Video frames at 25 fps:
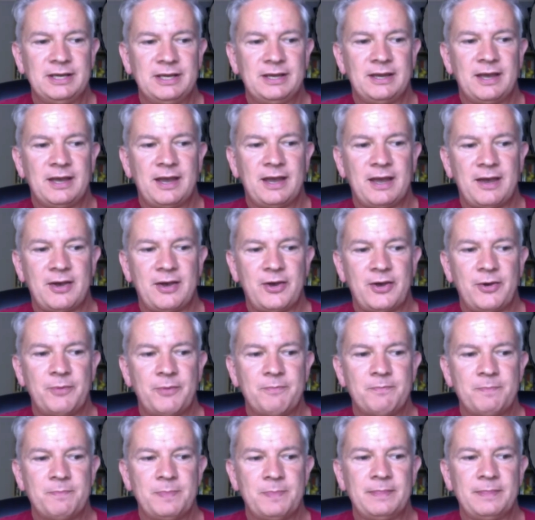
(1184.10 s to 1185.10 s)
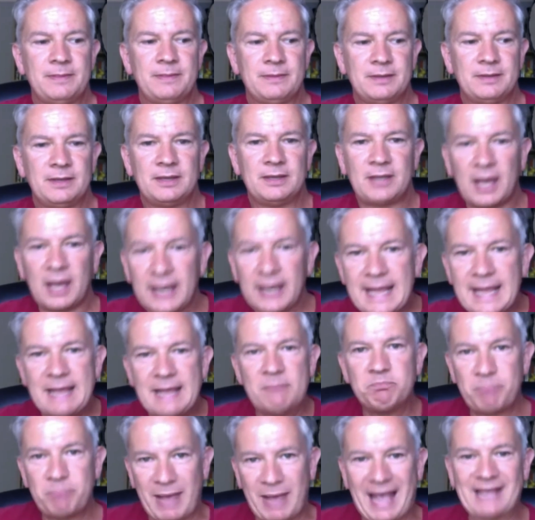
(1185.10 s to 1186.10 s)
kind of
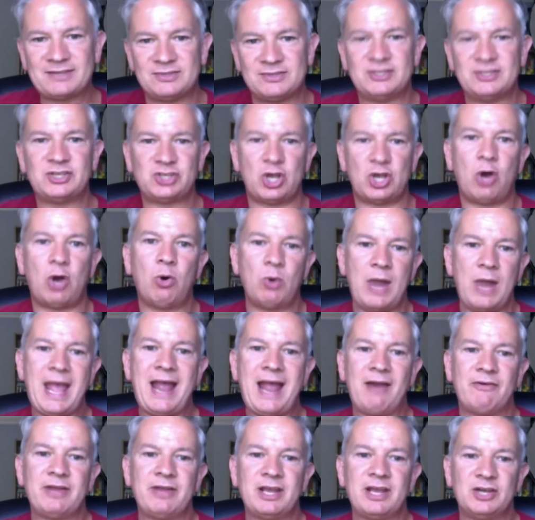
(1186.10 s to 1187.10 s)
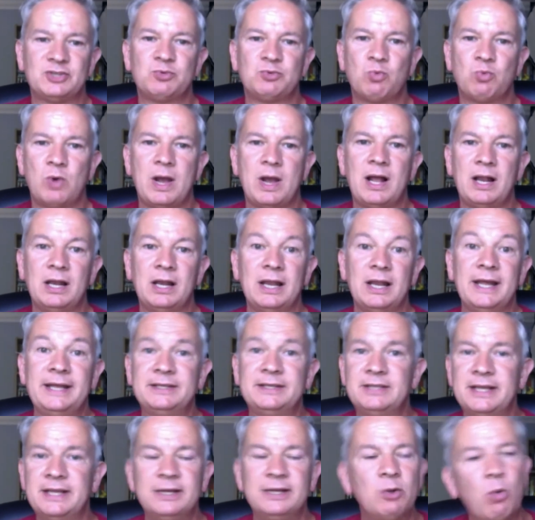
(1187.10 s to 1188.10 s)
impact this whole area as well,
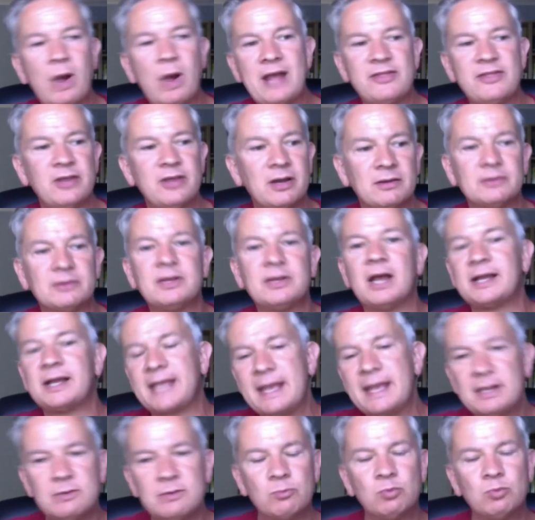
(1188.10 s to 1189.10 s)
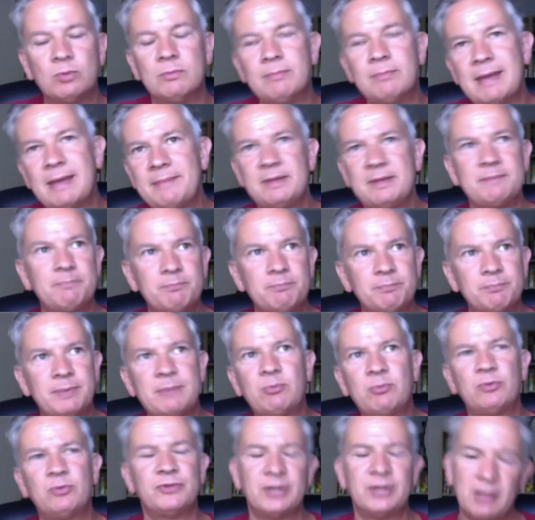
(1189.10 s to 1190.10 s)
in a way that, again, maybe
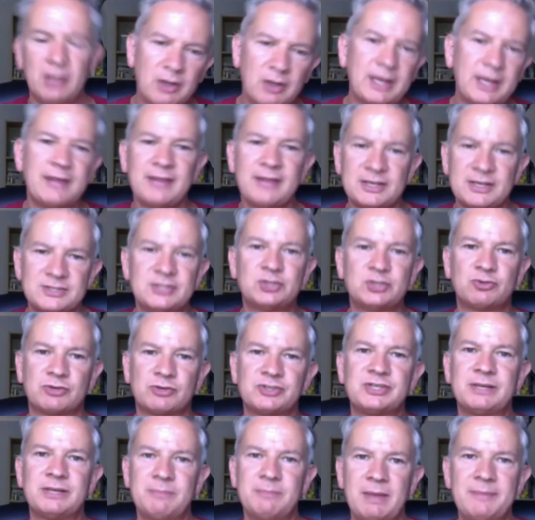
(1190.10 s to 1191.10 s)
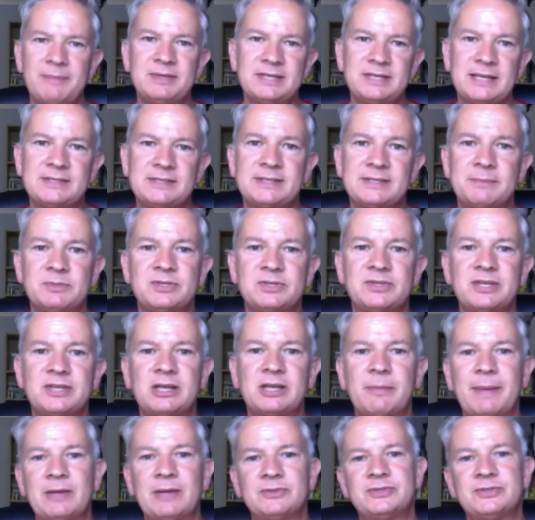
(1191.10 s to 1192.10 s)
people think, okay, that's interesting, maybe that's something to think
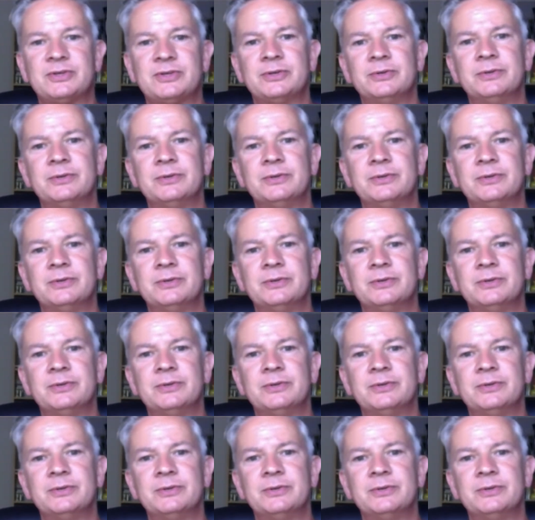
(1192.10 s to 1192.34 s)
about too?